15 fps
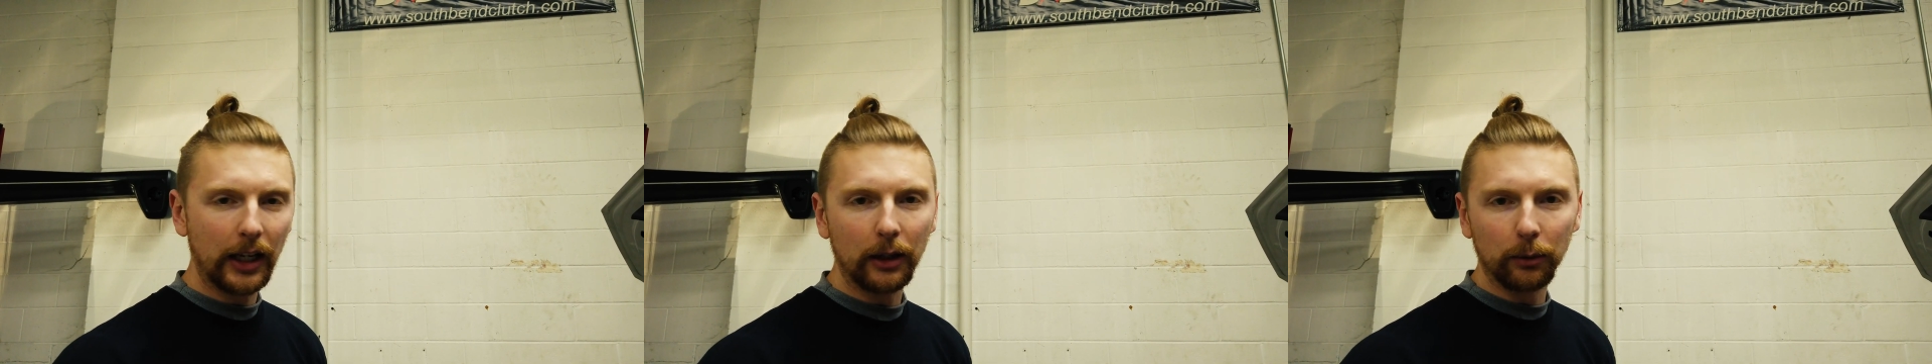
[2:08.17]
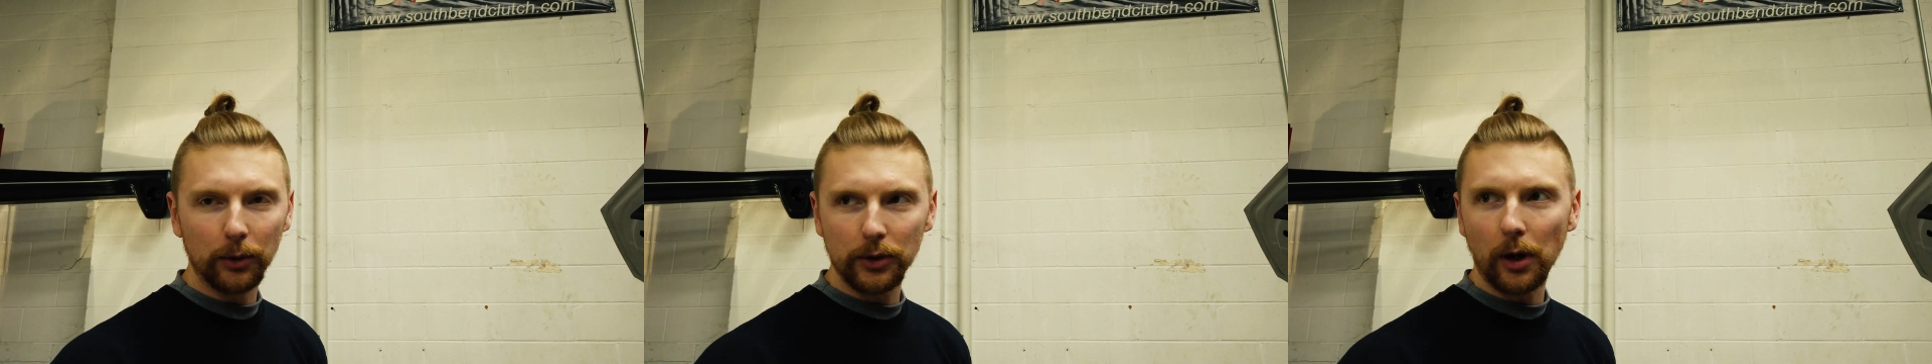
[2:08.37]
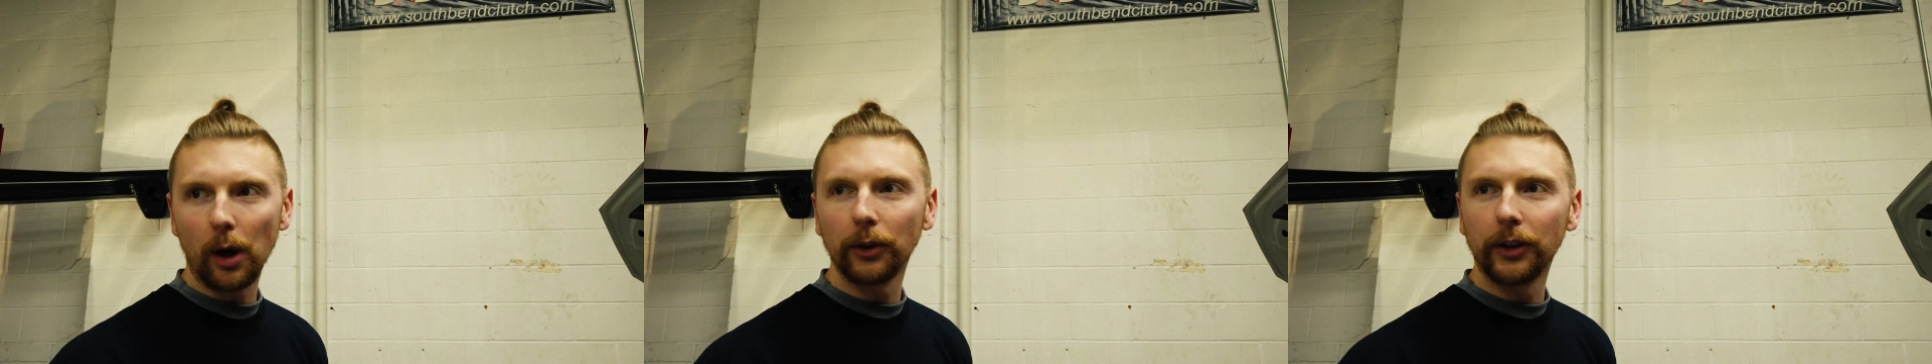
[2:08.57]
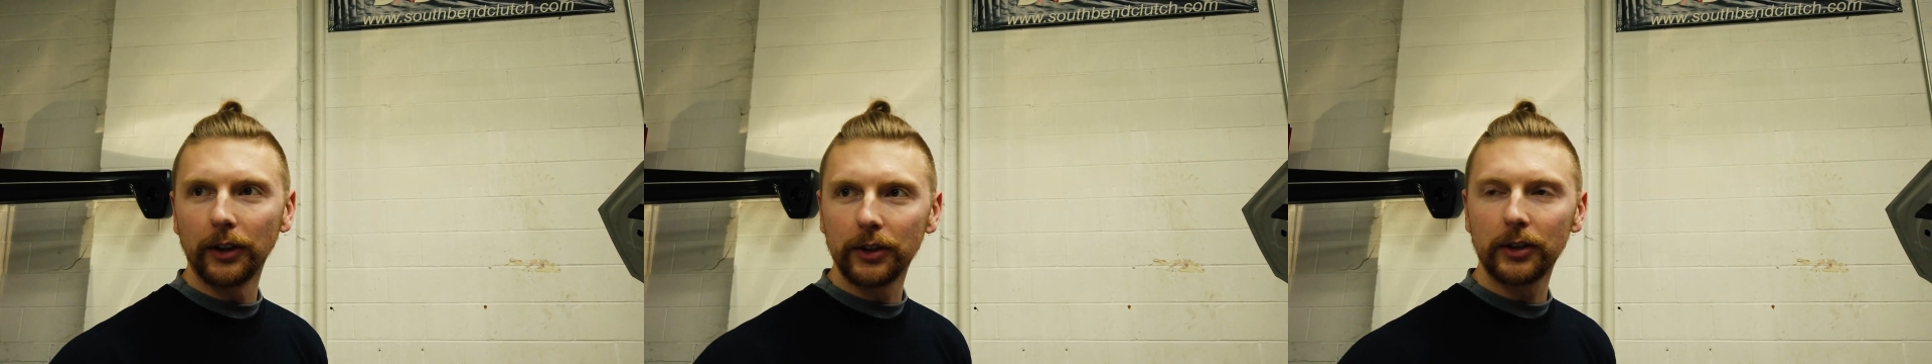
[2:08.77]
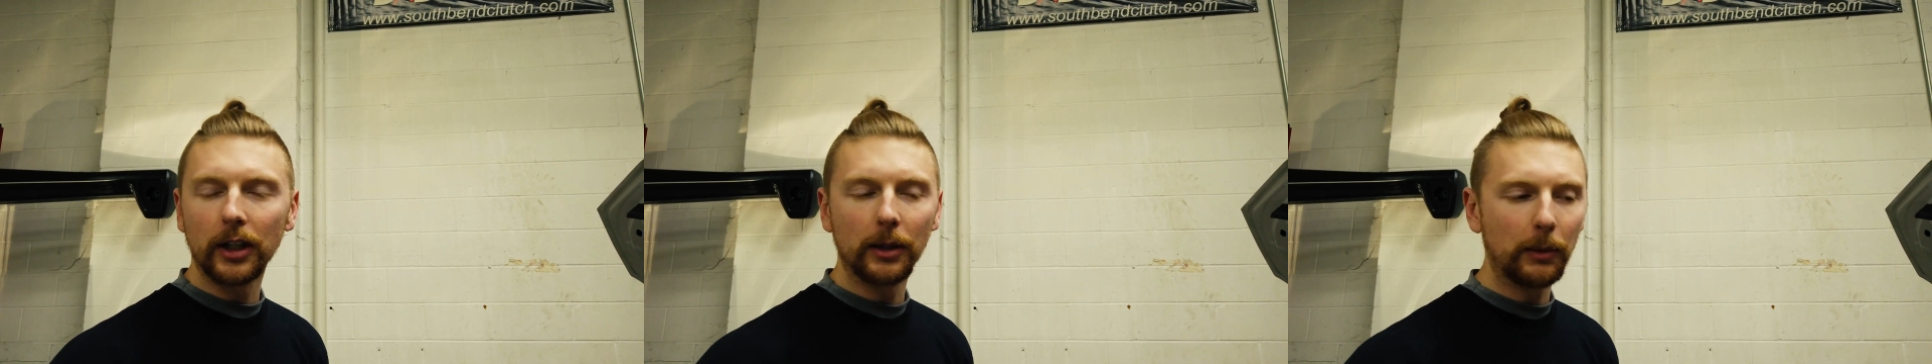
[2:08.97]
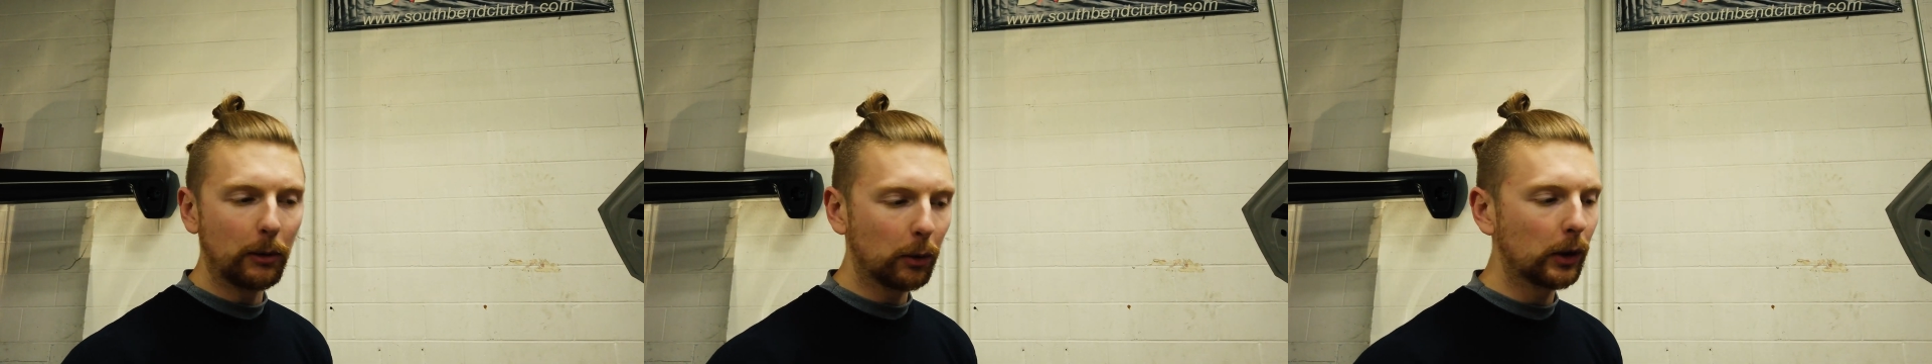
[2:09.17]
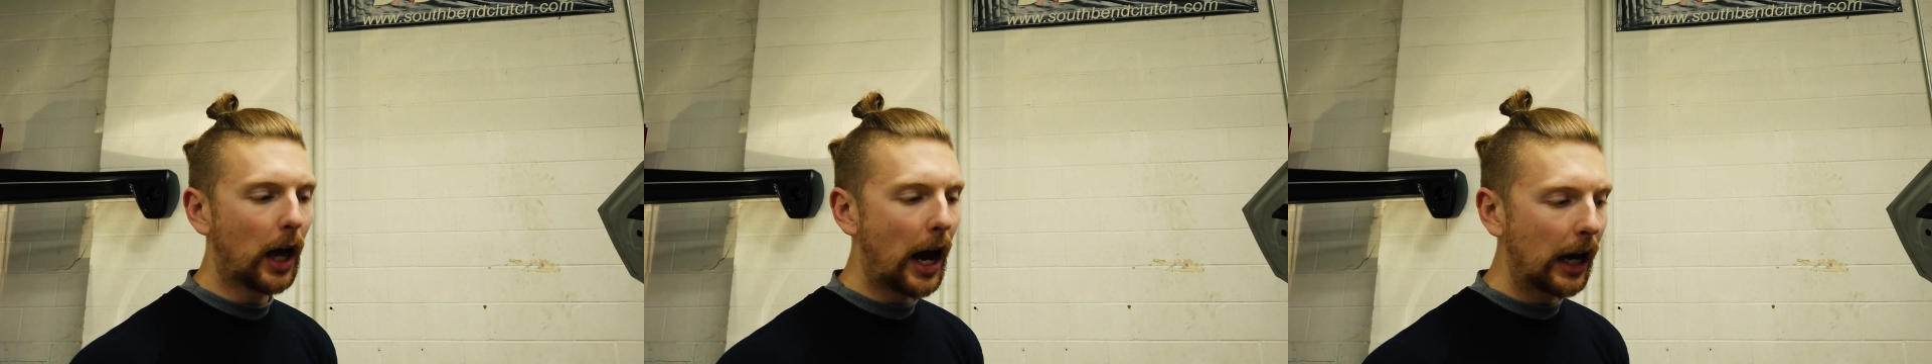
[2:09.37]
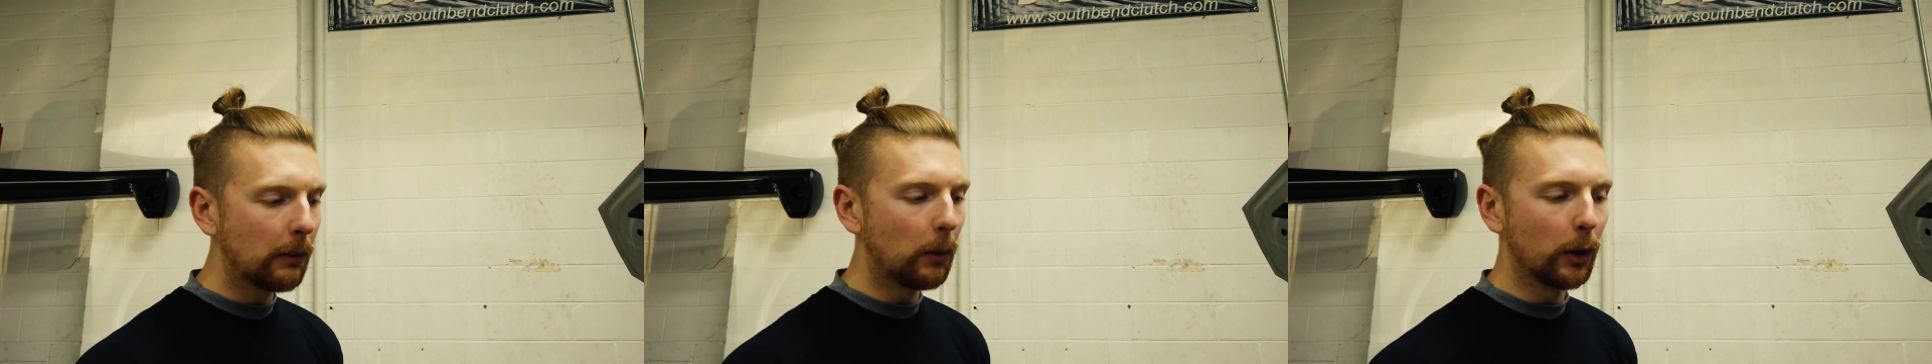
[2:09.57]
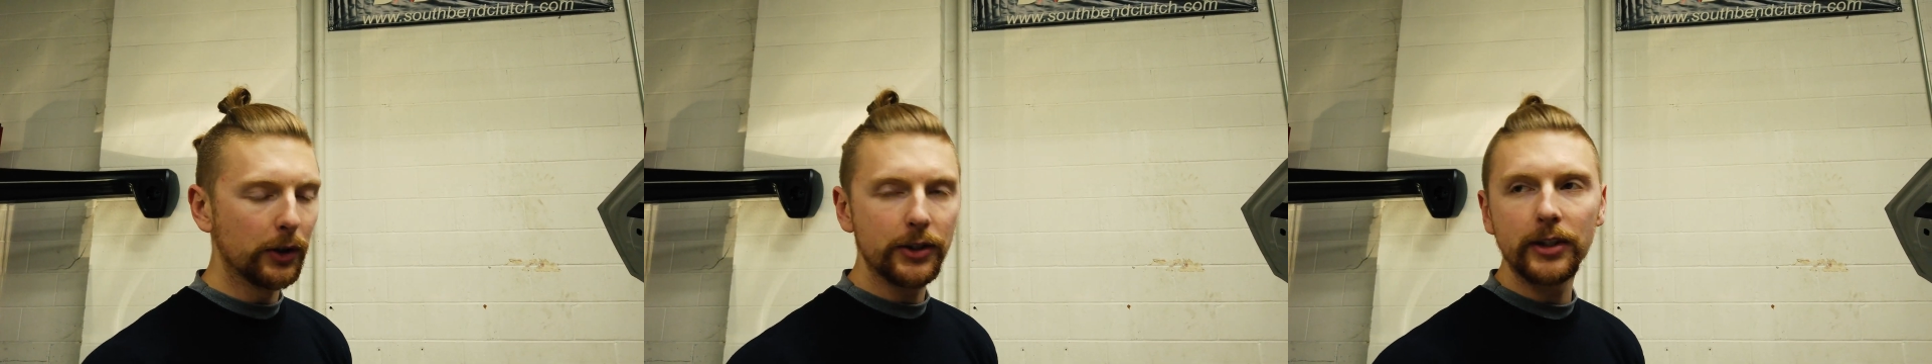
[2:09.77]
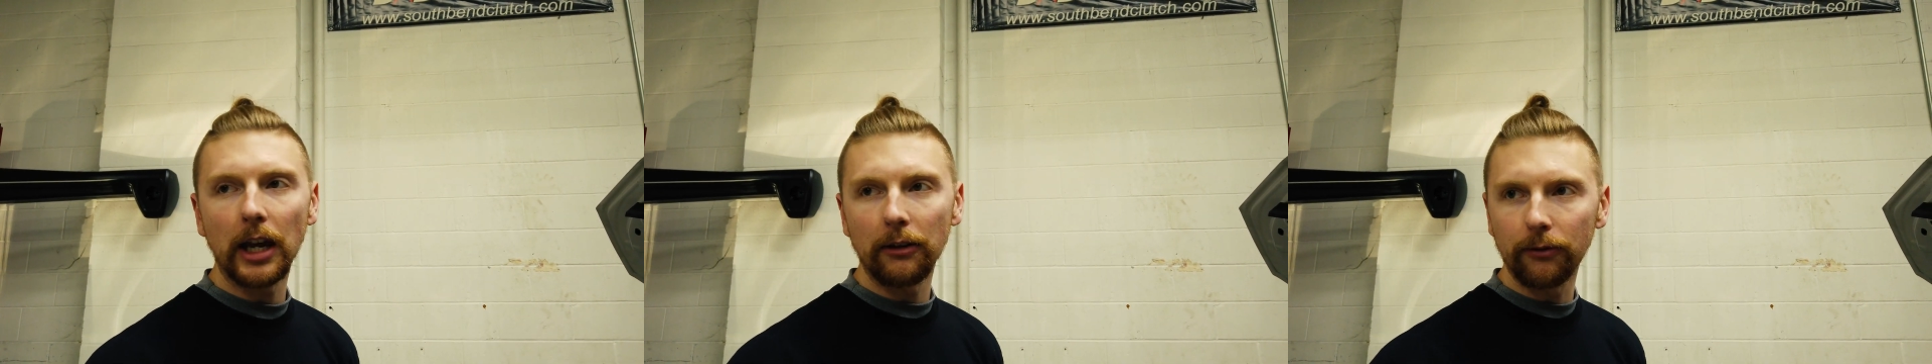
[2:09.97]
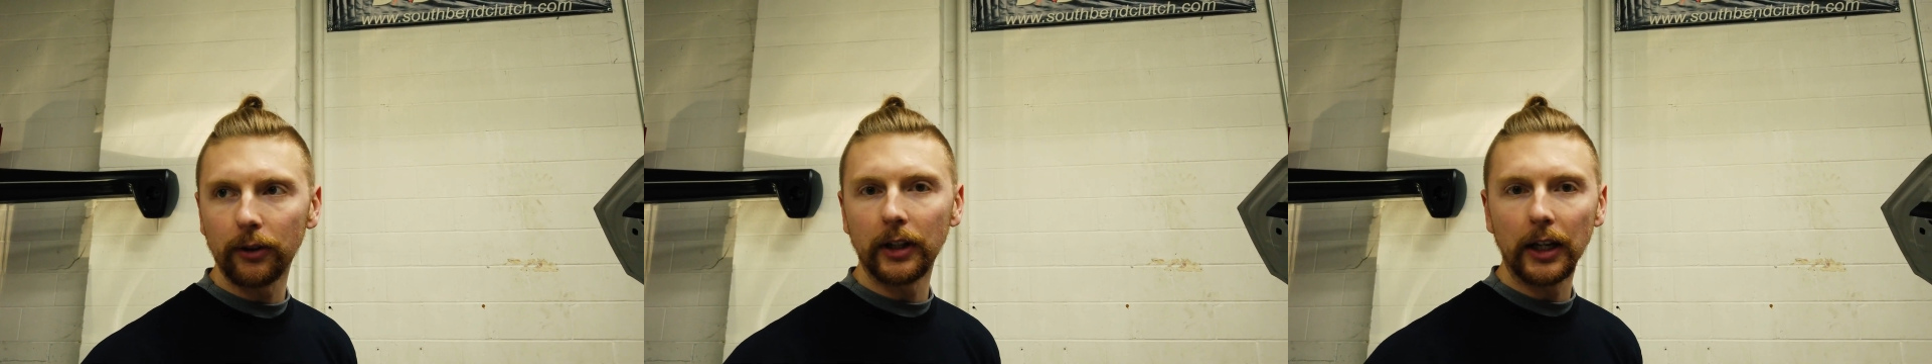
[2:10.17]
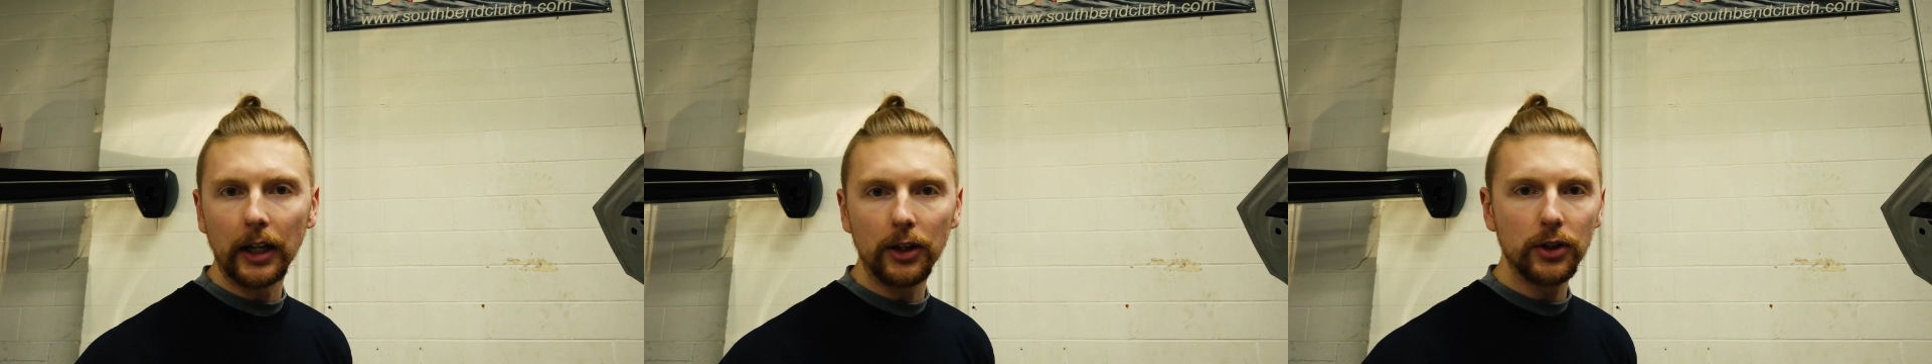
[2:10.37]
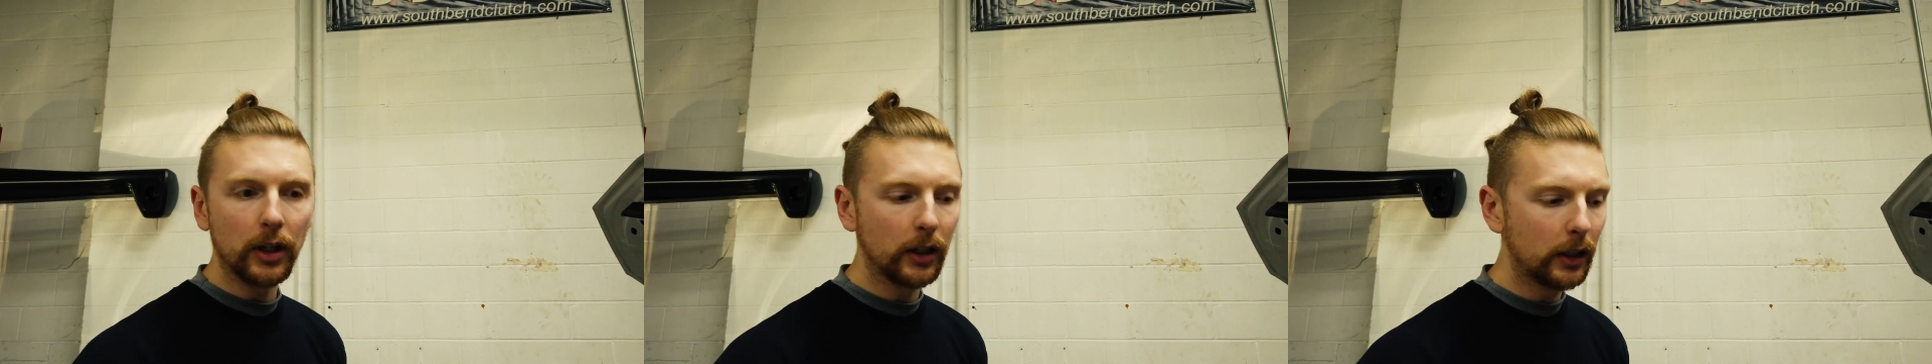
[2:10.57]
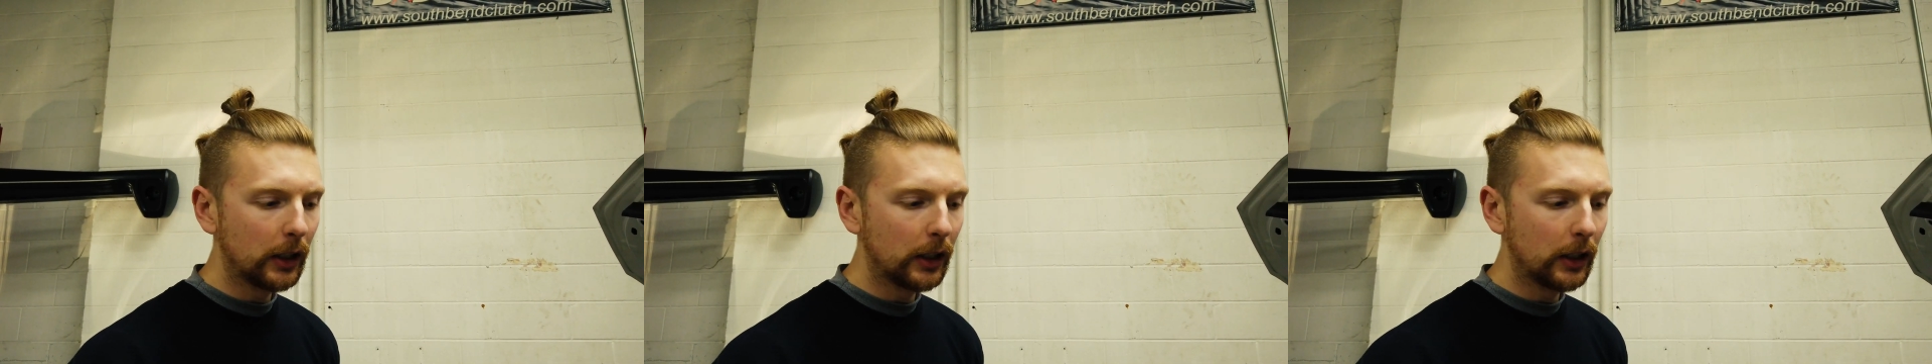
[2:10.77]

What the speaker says: end result that's going to be reliable and safe for the engine.